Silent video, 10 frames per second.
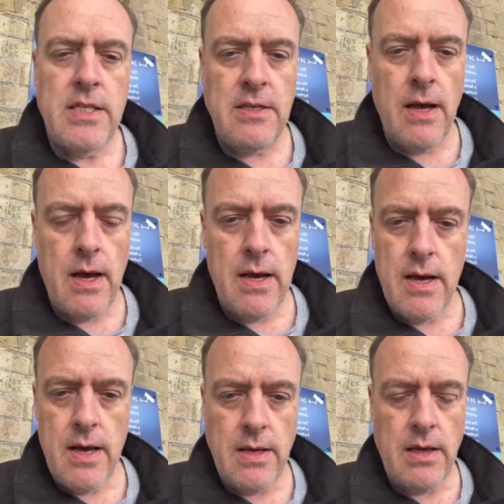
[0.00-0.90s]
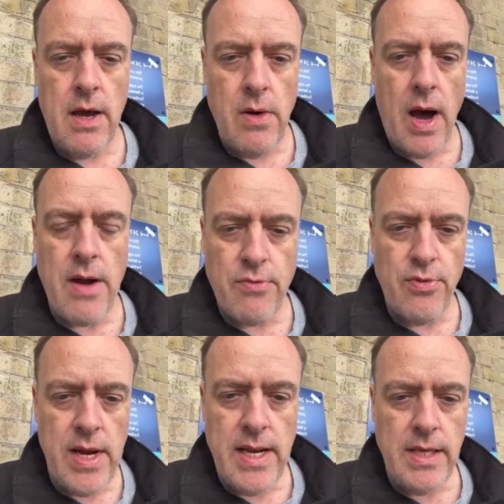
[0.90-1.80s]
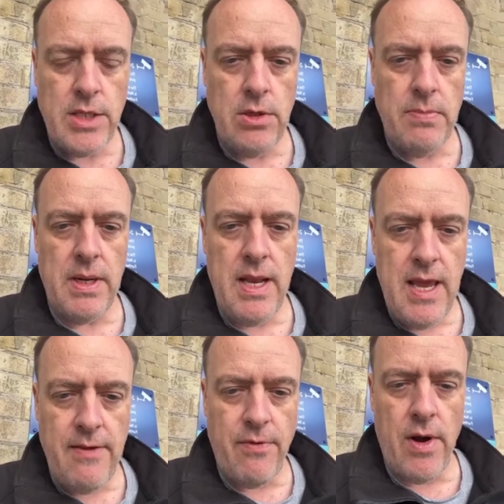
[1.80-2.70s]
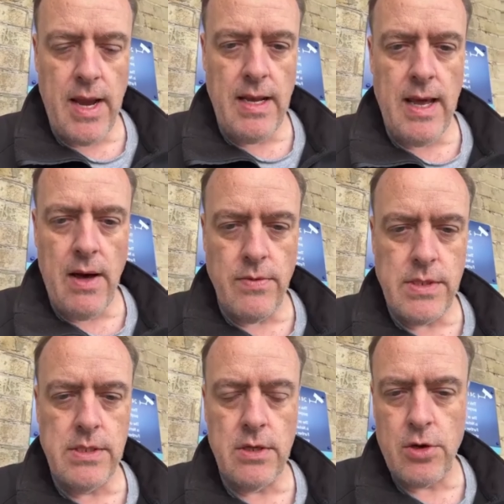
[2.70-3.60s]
You know, I really do believe right now this is a